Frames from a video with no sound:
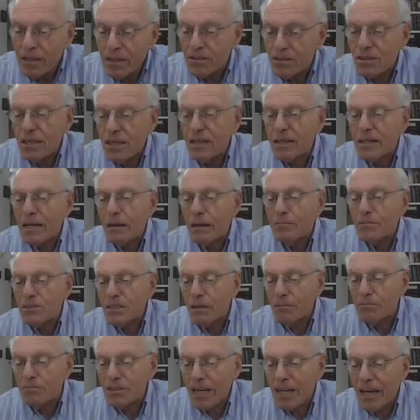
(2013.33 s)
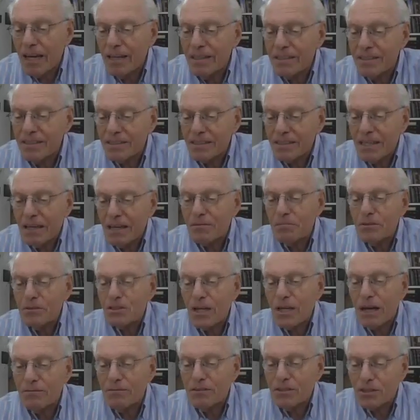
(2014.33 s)
So the economic, some say the same thing.
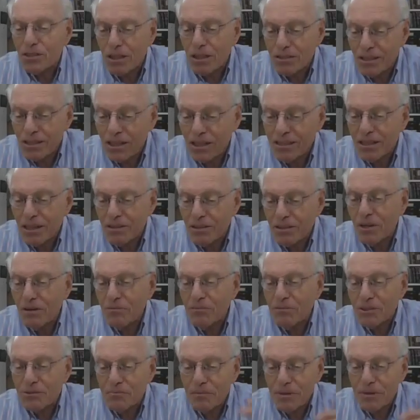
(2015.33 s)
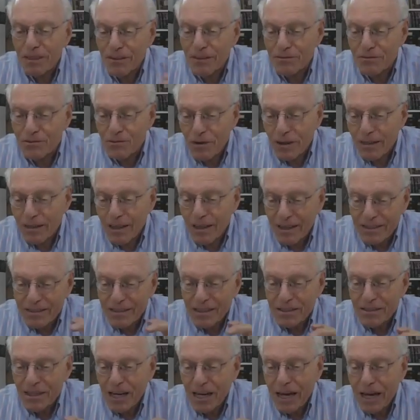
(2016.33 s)
Mishav Shasli, that he was middle of drinking
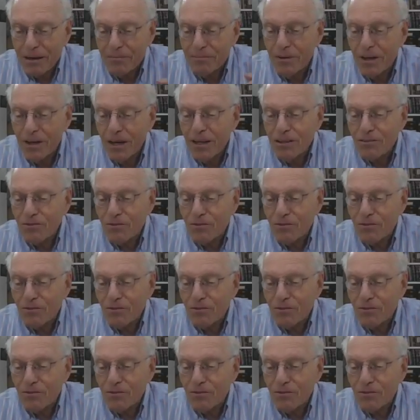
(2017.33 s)
at the time.